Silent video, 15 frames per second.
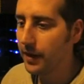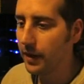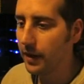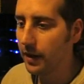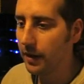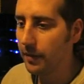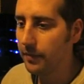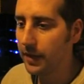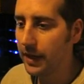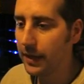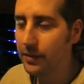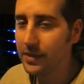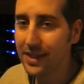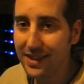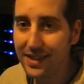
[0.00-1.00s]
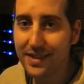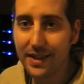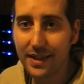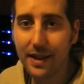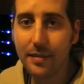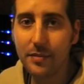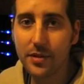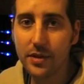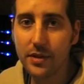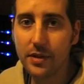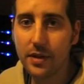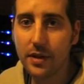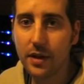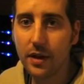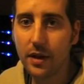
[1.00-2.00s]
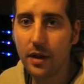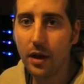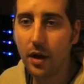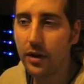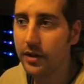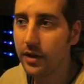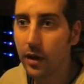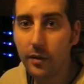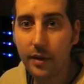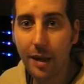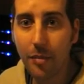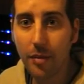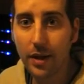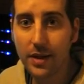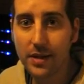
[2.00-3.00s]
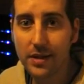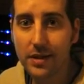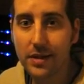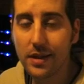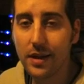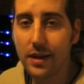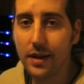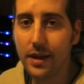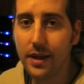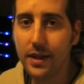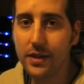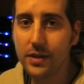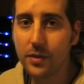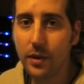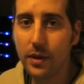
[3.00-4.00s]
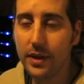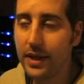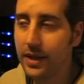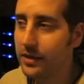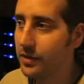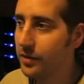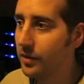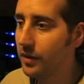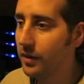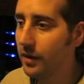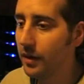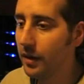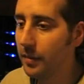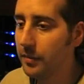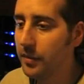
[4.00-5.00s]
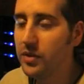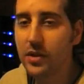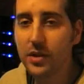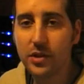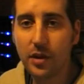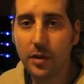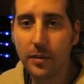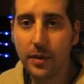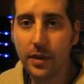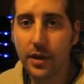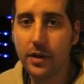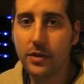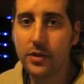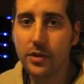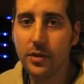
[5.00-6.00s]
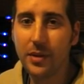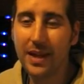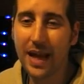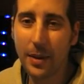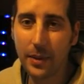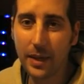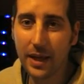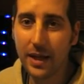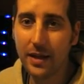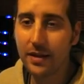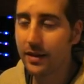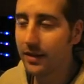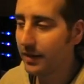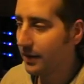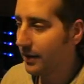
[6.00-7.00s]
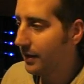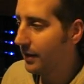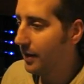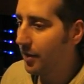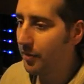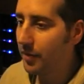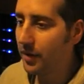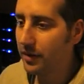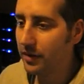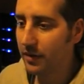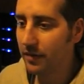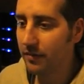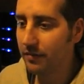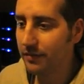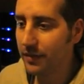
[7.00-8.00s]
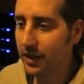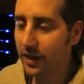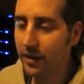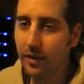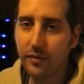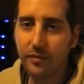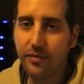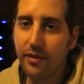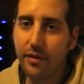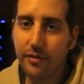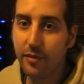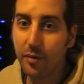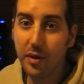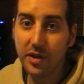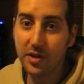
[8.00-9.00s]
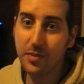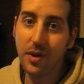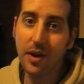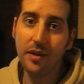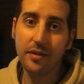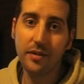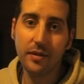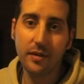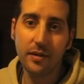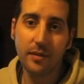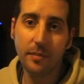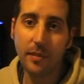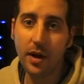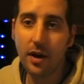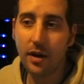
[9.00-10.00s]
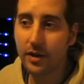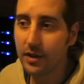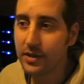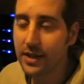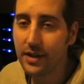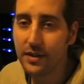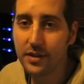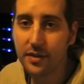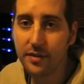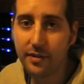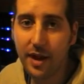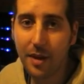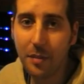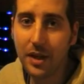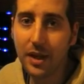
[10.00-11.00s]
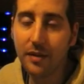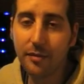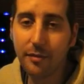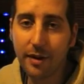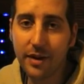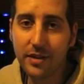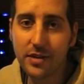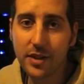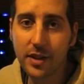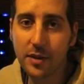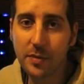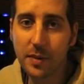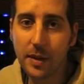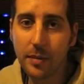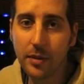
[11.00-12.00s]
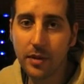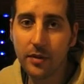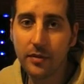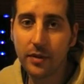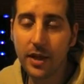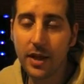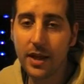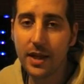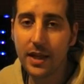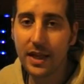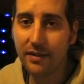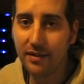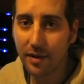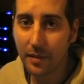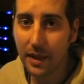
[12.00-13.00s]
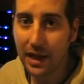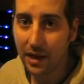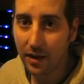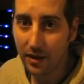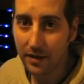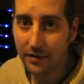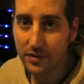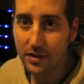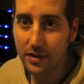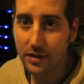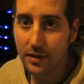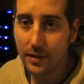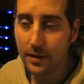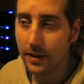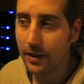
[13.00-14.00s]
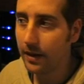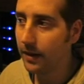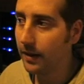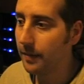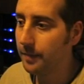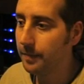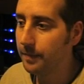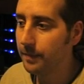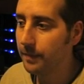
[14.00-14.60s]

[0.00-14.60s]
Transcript: Um, it was in Southampton. Uh, I know that place. It's quite near to a, a, music shop that I go to now and again. But, you know, for, for what it's worth, my heart goes out to the family and friends of those people that have given up their lives, um,